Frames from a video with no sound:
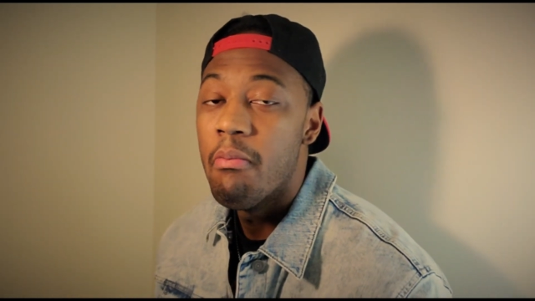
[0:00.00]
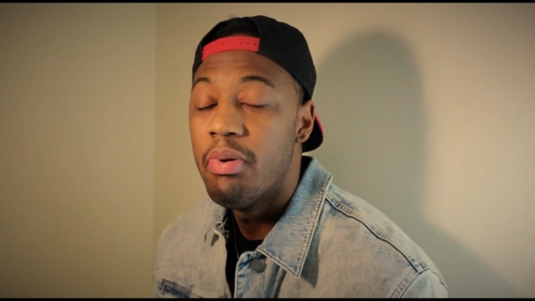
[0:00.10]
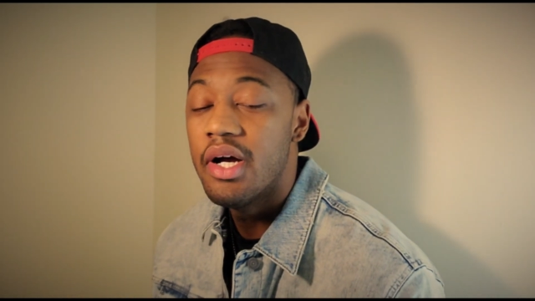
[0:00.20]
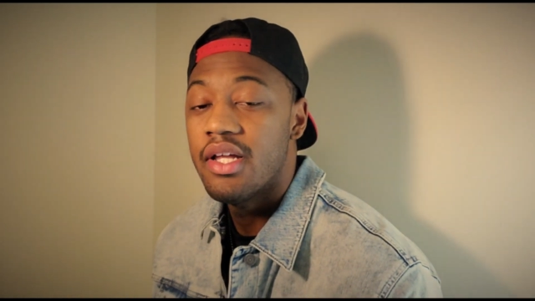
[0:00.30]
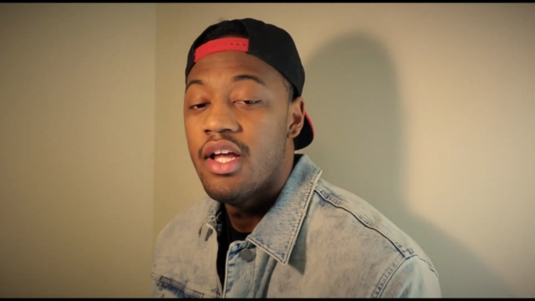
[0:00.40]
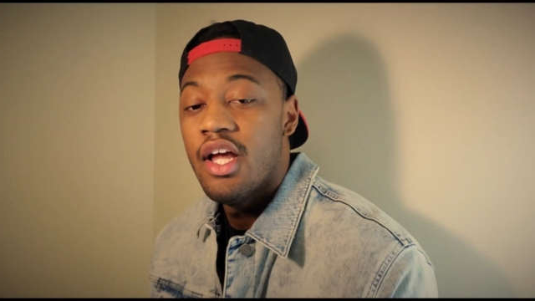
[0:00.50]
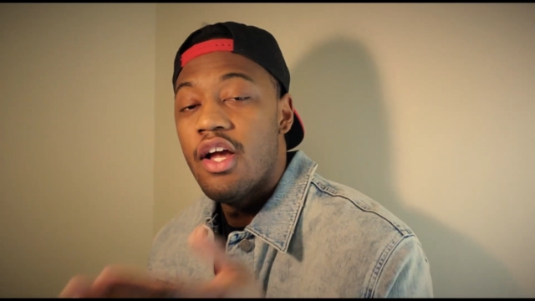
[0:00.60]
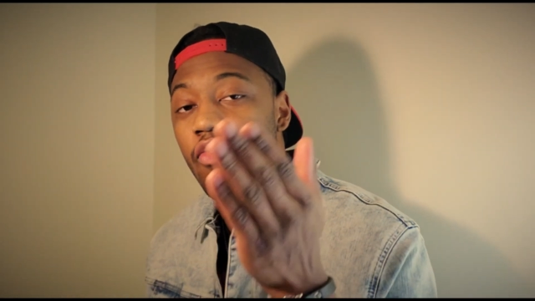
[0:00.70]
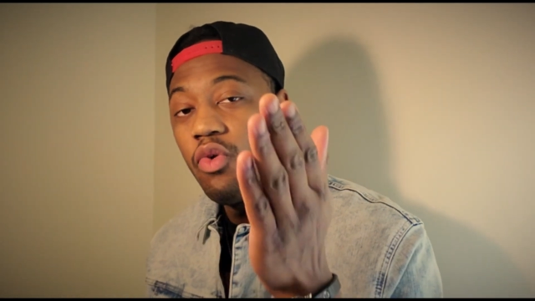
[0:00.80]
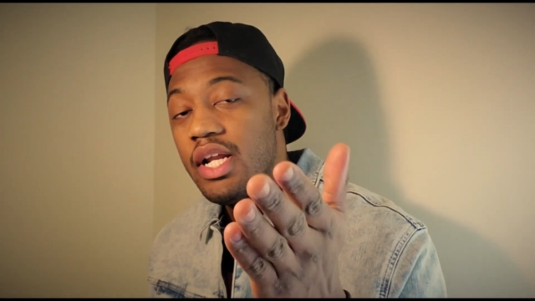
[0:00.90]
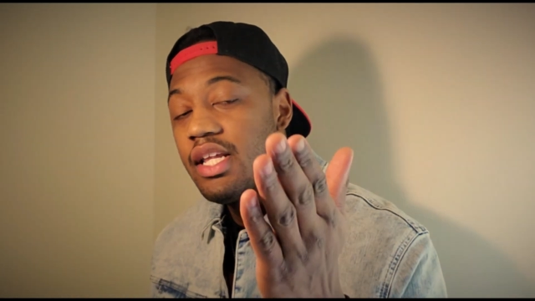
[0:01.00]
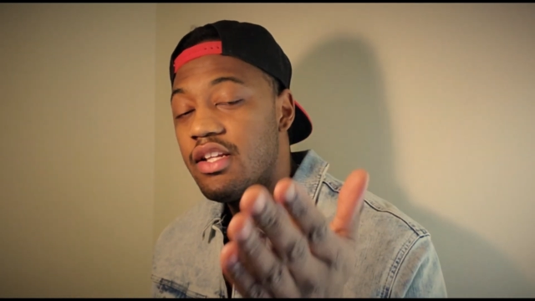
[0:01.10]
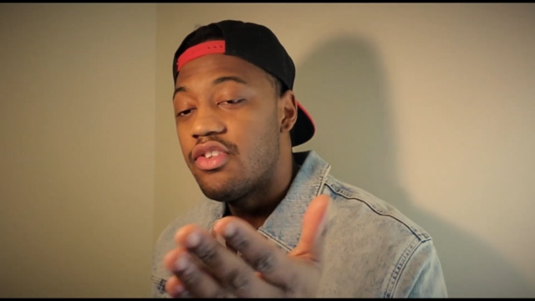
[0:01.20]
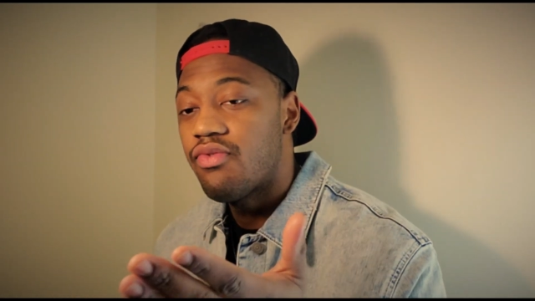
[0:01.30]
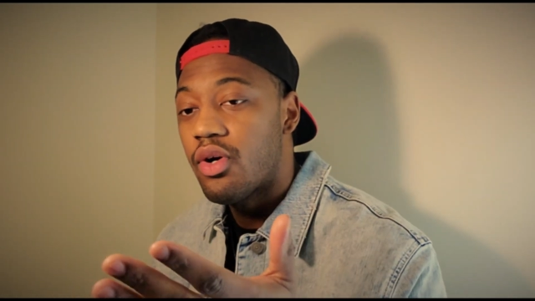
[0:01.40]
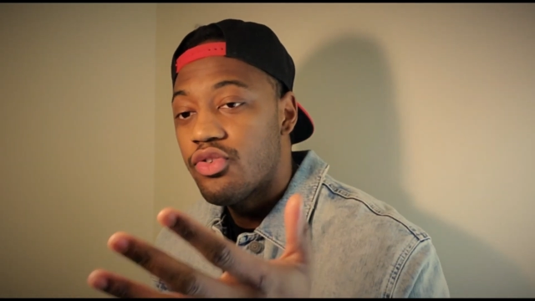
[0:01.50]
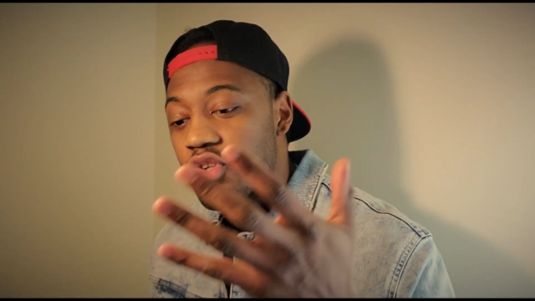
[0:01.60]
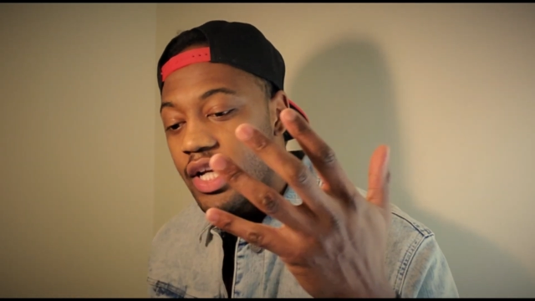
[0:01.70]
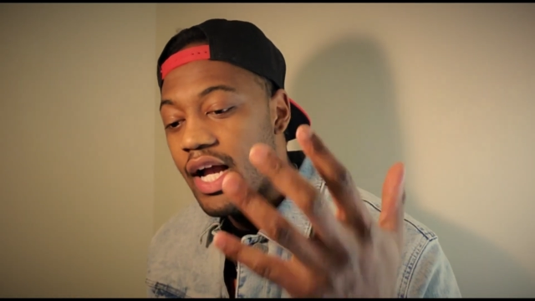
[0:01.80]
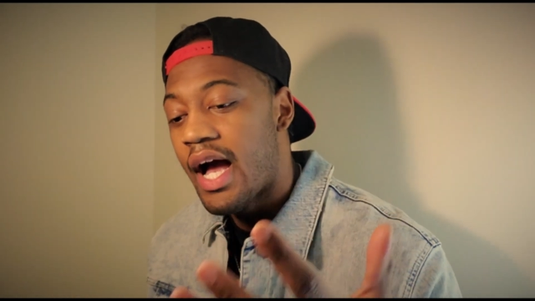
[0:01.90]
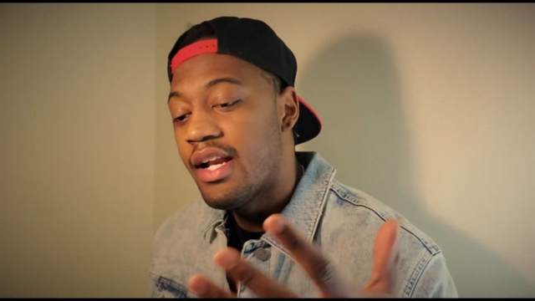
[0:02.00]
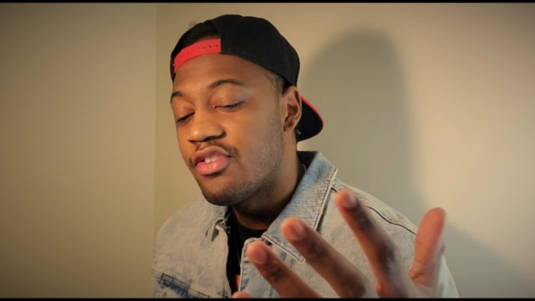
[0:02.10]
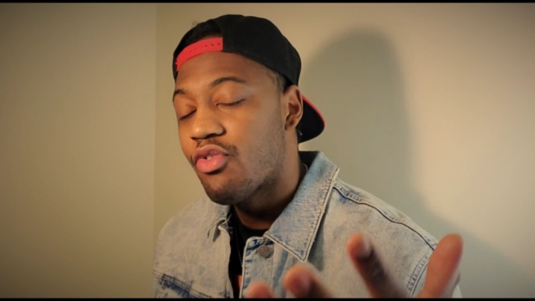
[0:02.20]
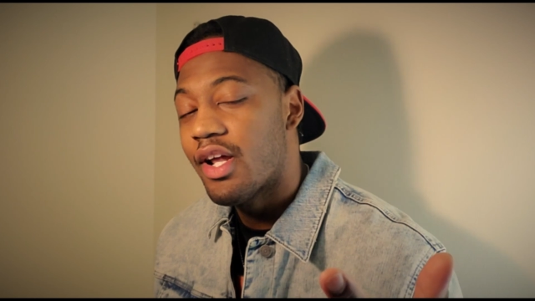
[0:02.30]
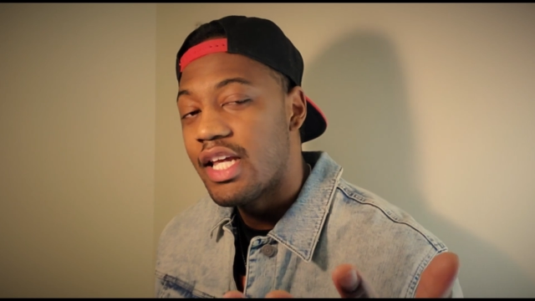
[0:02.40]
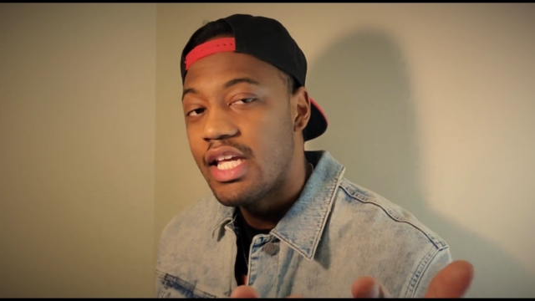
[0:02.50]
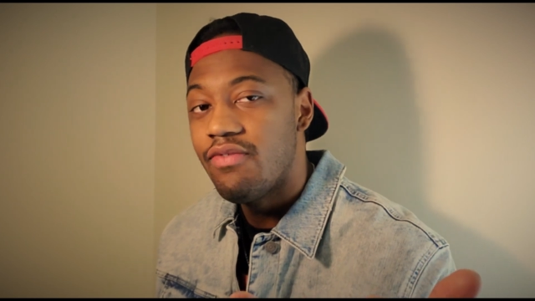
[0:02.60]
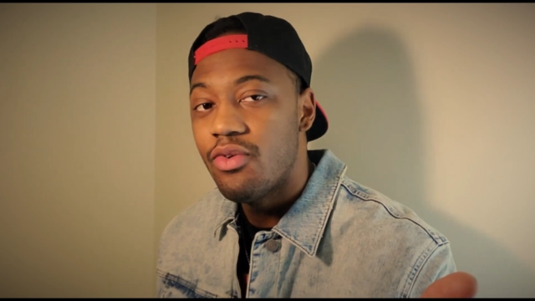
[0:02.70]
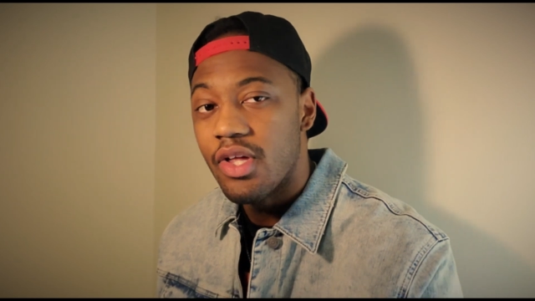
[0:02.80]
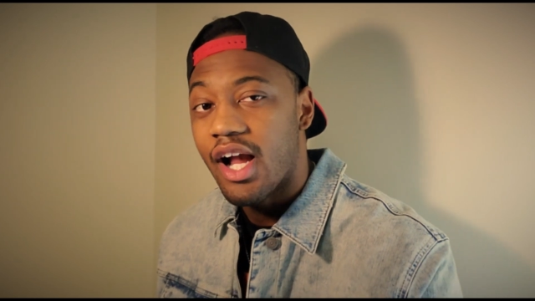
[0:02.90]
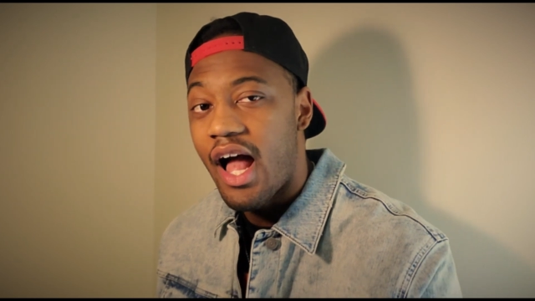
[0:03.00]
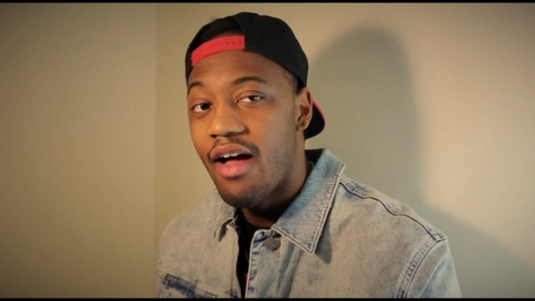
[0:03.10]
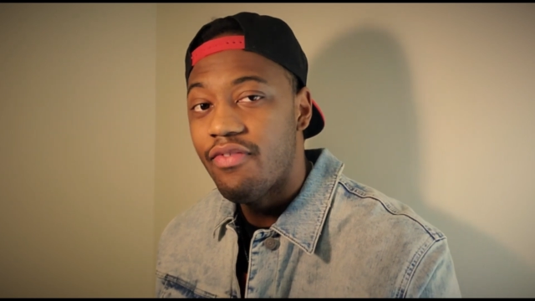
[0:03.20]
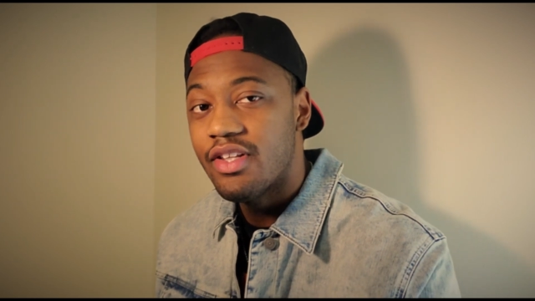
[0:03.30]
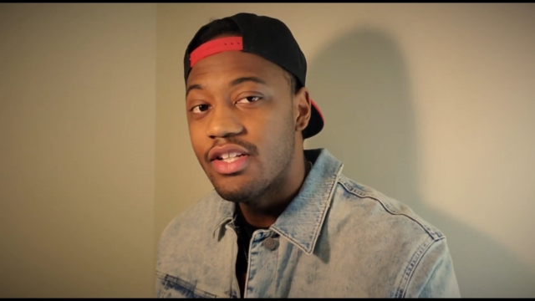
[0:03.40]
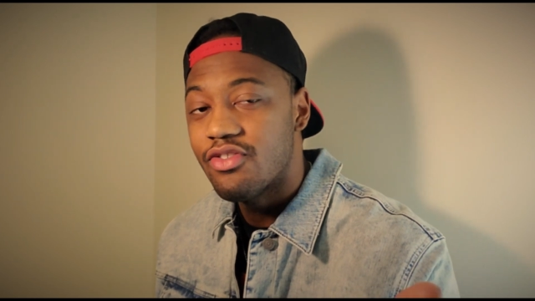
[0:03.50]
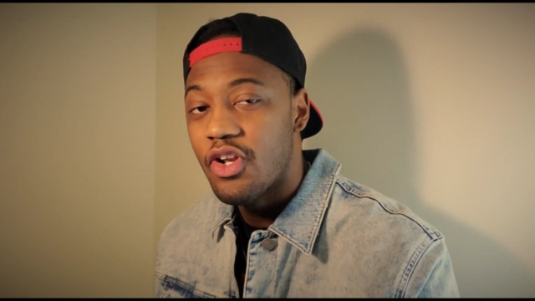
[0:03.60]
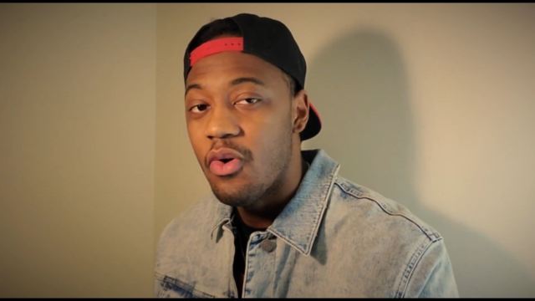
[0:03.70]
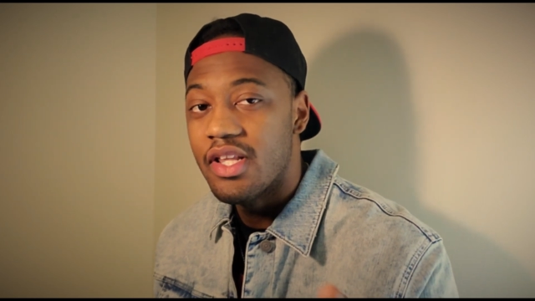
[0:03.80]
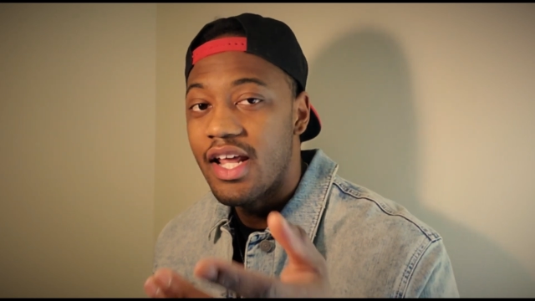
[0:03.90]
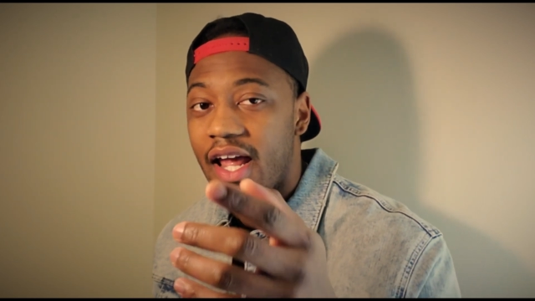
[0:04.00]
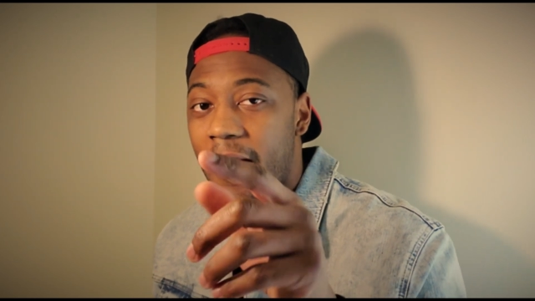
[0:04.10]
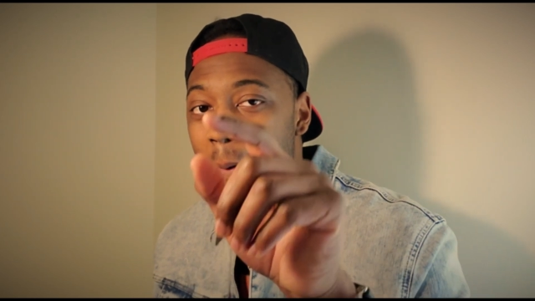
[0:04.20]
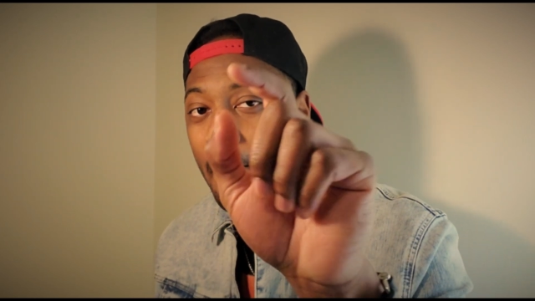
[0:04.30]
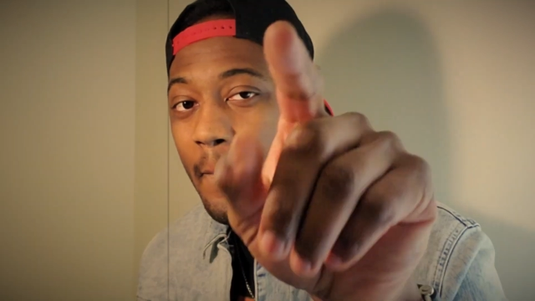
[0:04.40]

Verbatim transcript: But reading this verse, God is trying to give you the confidence knowing that, hey,